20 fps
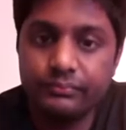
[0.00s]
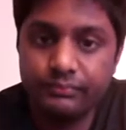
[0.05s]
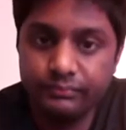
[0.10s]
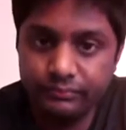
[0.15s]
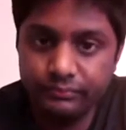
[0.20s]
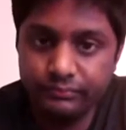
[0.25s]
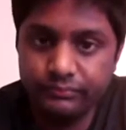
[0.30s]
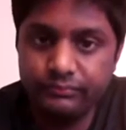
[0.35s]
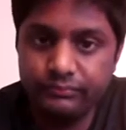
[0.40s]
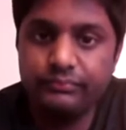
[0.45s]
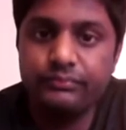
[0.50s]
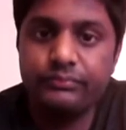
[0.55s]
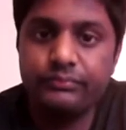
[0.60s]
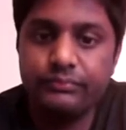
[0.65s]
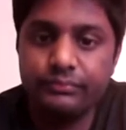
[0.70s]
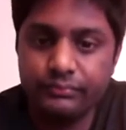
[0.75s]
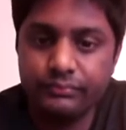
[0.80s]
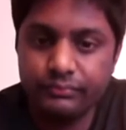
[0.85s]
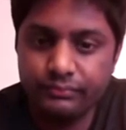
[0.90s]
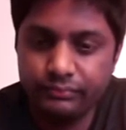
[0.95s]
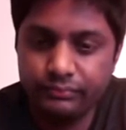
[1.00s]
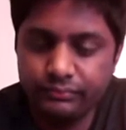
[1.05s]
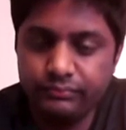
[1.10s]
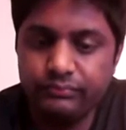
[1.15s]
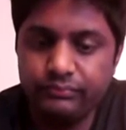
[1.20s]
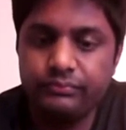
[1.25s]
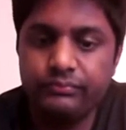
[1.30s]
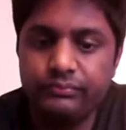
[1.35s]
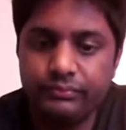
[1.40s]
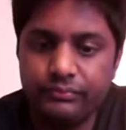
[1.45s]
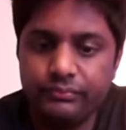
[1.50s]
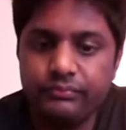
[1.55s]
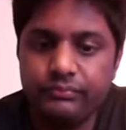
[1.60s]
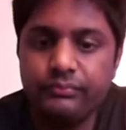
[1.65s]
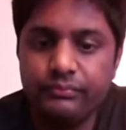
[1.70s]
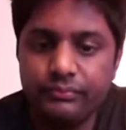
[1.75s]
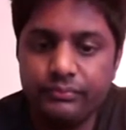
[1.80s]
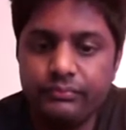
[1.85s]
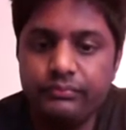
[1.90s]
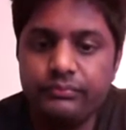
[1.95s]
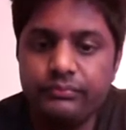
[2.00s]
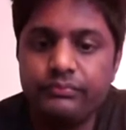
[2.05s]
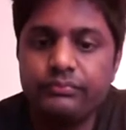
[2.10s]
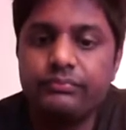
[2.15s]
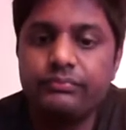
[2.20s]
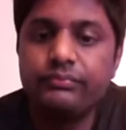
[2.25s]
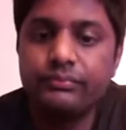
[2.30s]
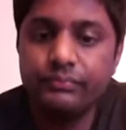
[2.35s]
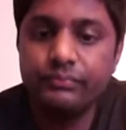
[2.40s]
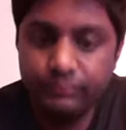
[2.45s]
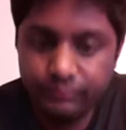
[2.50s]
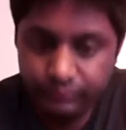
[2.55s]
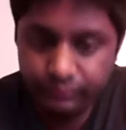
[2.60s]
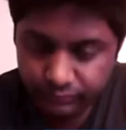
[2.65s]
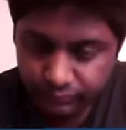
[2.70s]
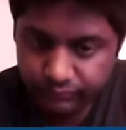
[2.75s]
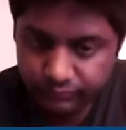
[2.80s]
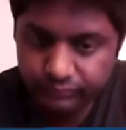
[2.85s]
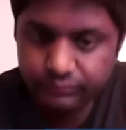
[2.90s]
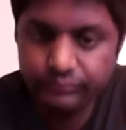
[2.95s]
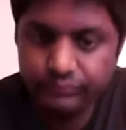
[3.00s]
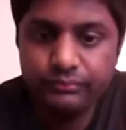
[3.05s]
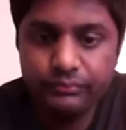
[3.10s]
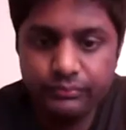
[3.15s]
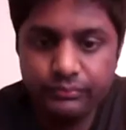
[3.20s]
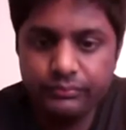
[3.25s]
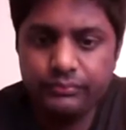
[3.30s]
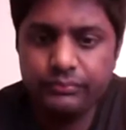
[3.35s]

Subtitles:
(silent)